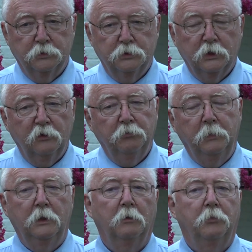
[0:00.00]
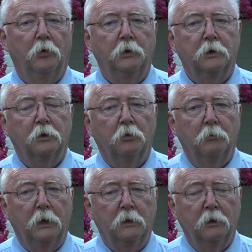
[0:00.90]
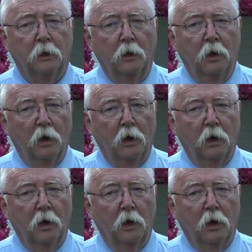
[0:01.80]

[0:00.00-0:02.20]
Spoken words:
just been appointed commanding